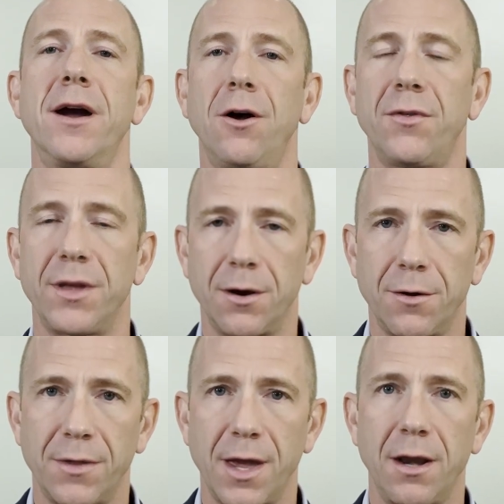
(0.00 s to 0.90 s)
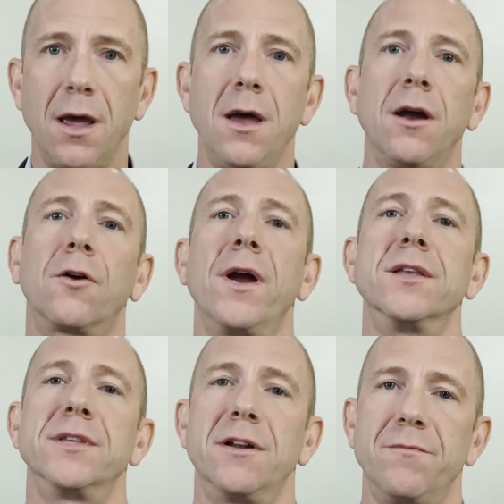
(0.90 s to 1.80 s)
healthier than
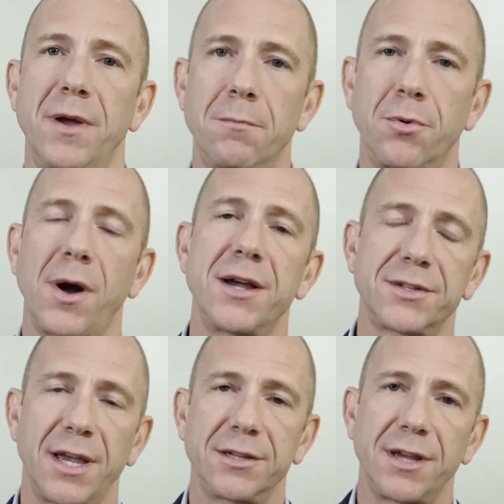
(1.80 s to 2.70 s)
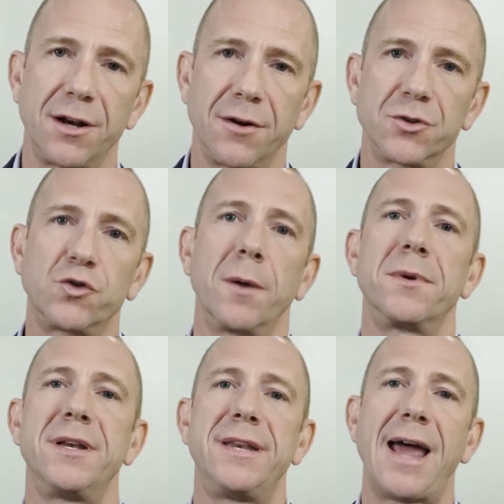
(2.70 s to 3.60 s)
grains that have been processed and are
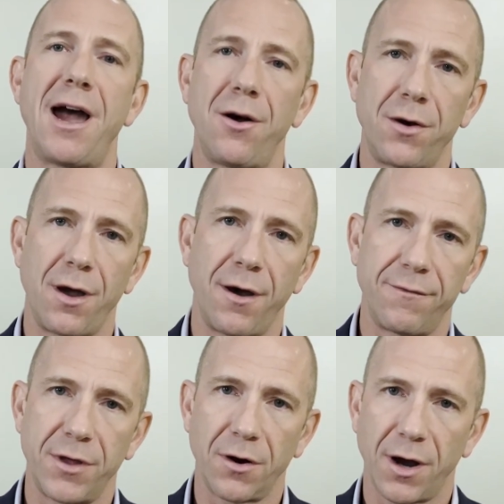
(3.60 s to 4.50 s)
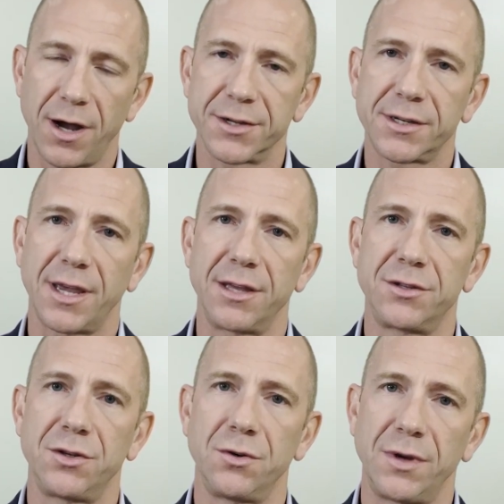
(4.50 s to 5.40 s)
stripped down of their husk into